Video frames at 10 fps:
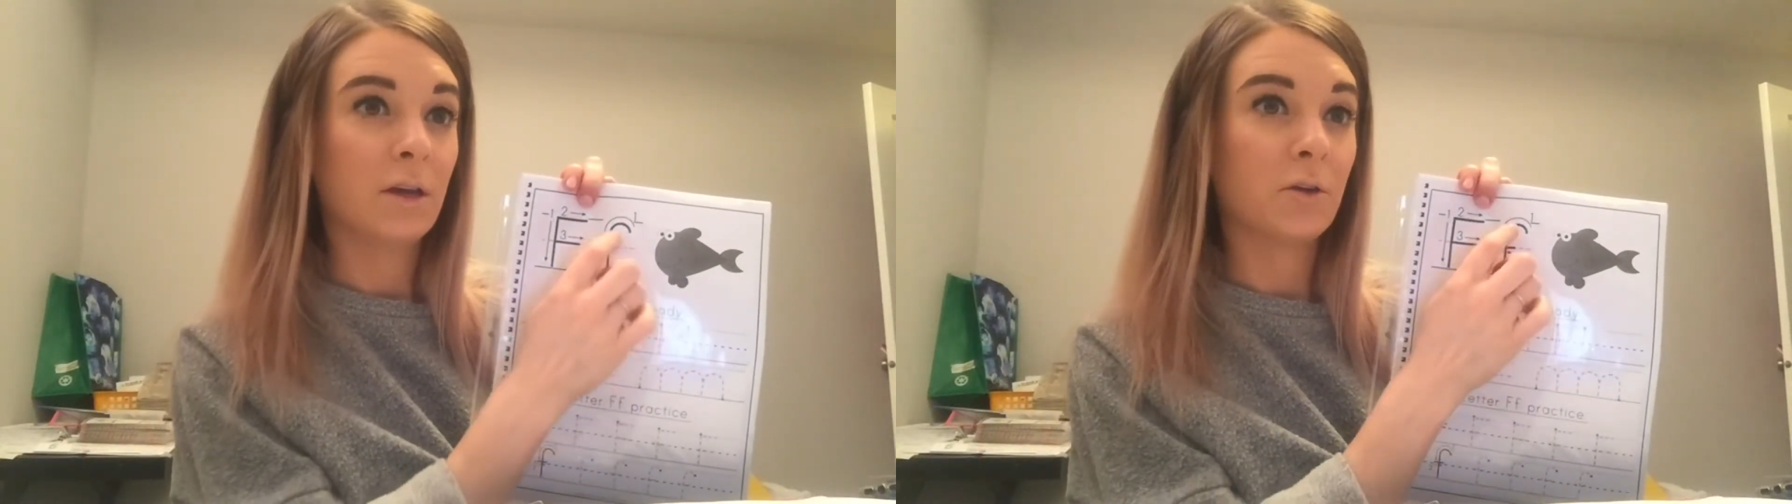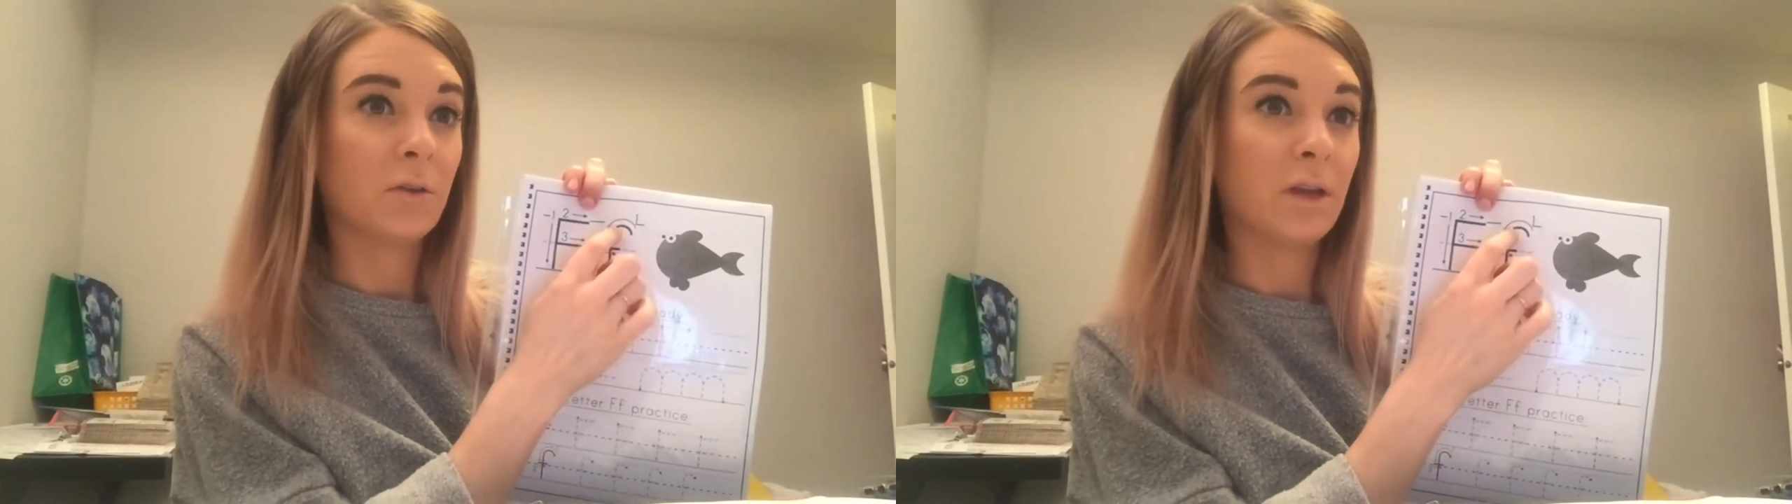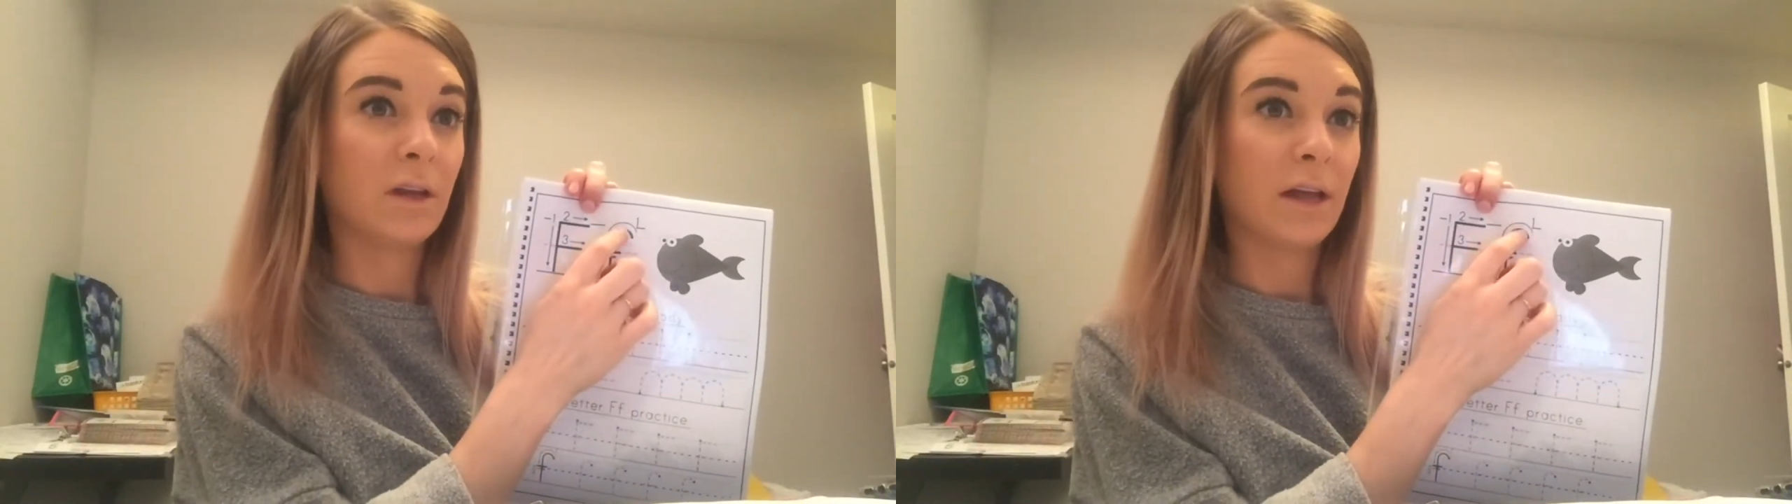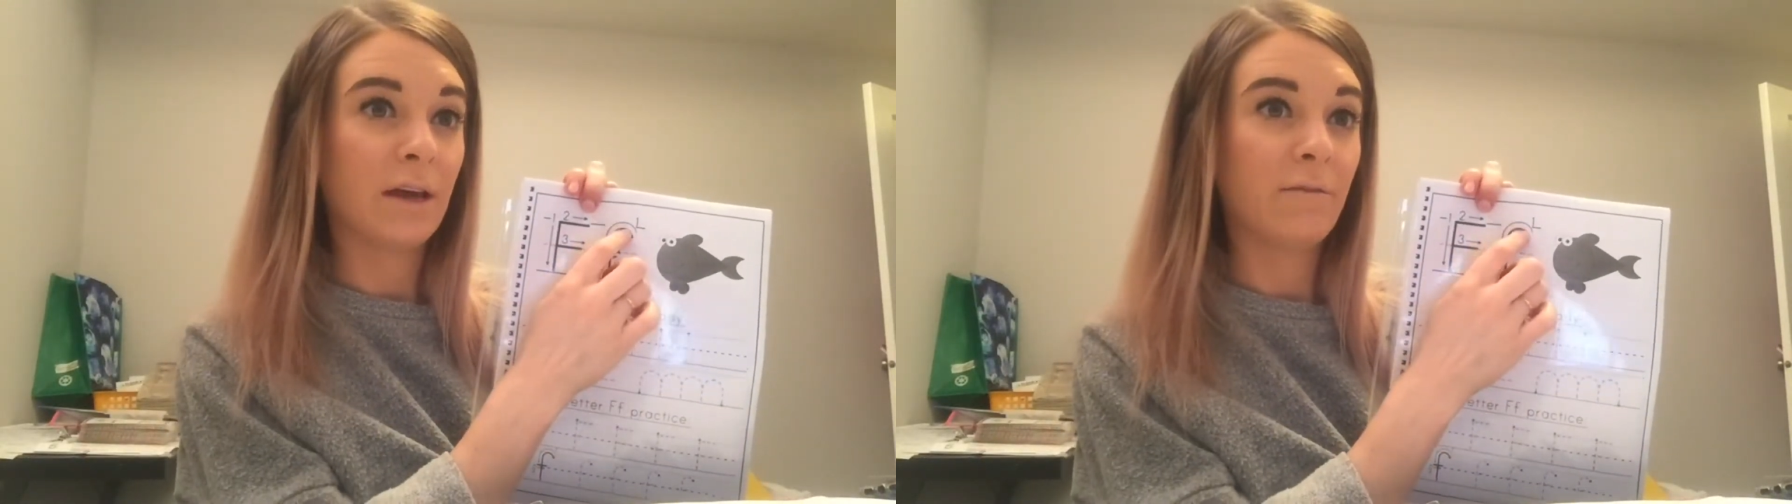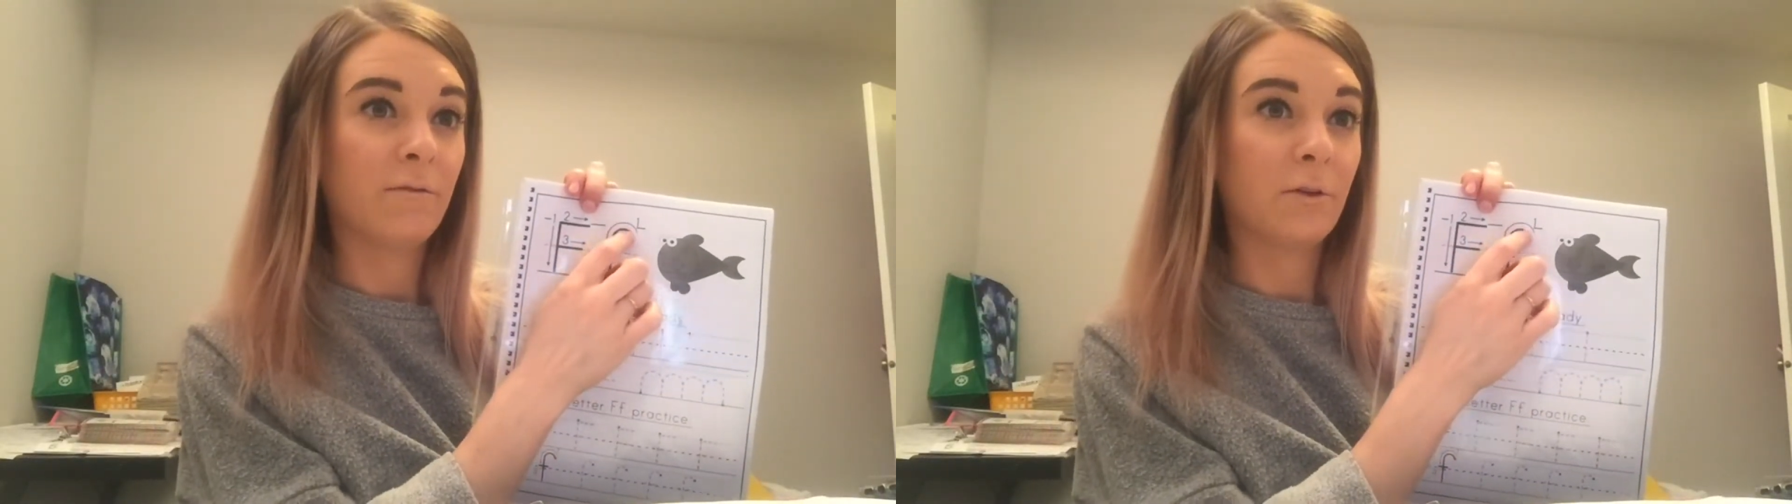Your little
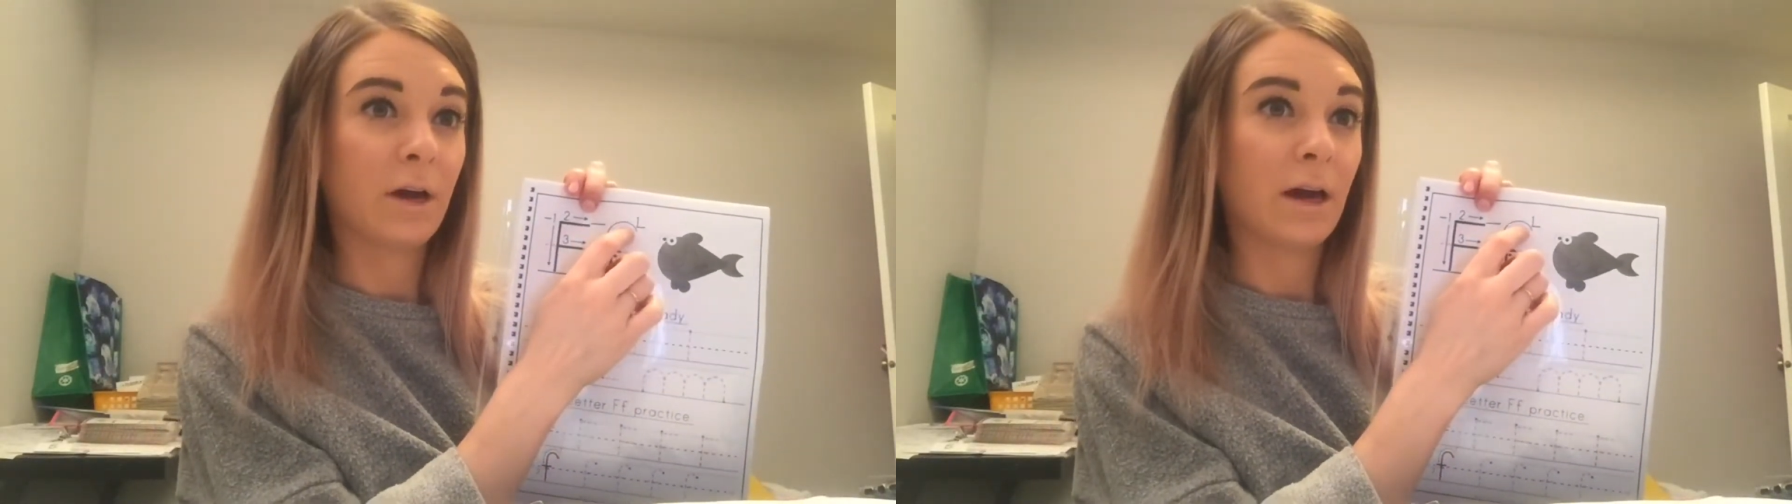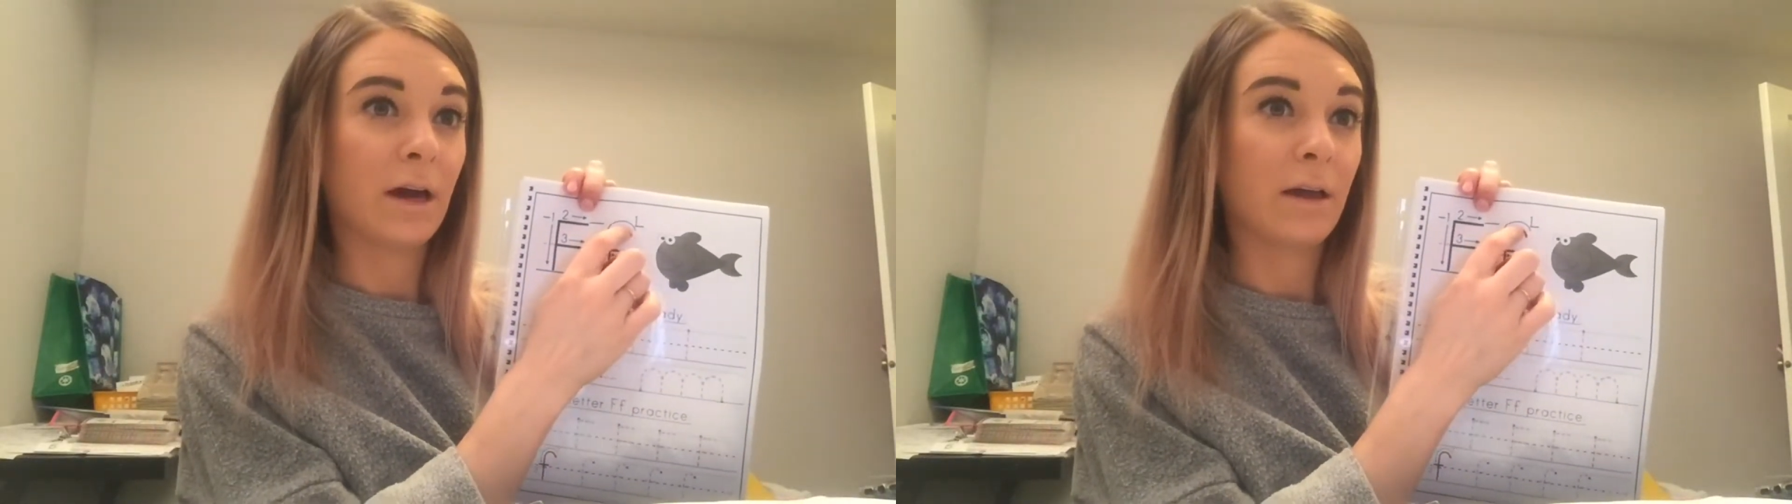F, you're